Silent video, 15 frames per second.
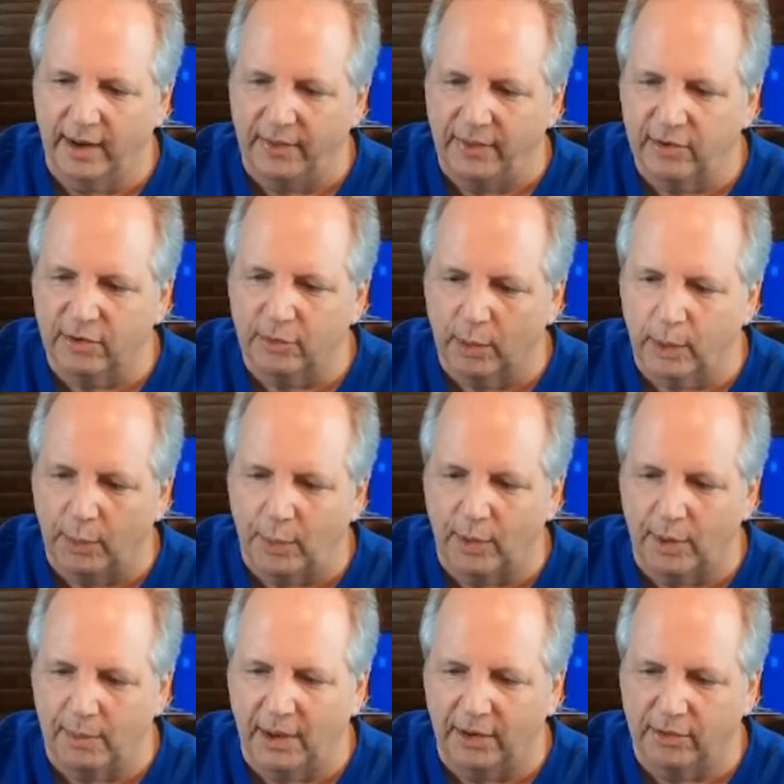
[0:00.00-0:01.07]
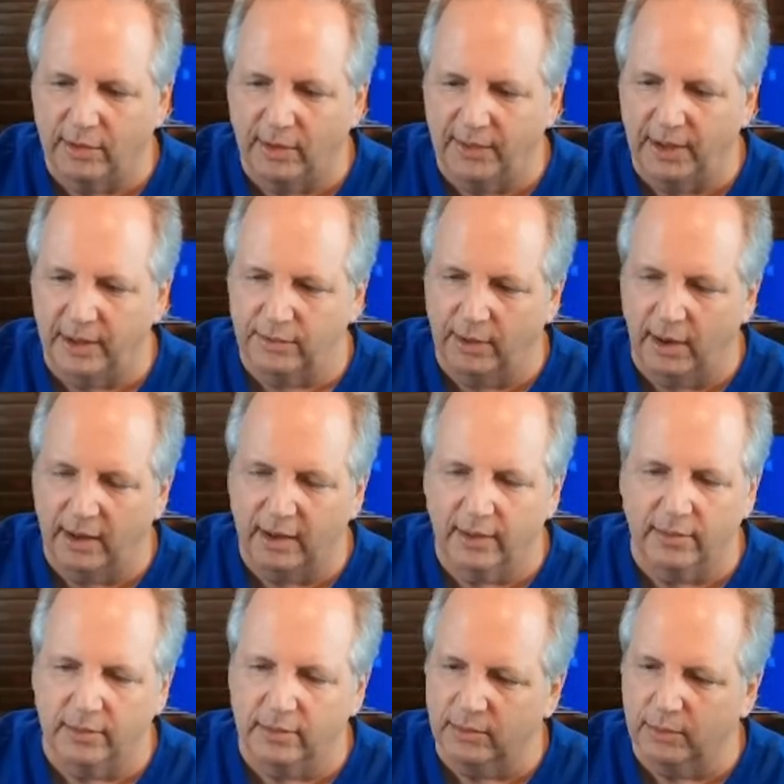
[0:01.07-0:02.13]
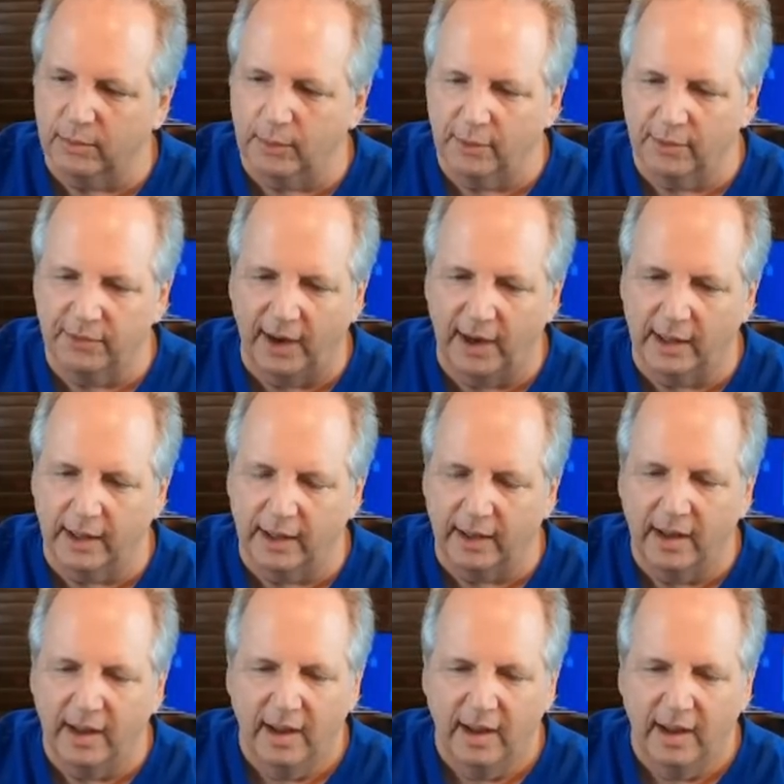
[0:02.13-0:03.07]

And this is where we want to make sure everything's right, because this is what we're filing.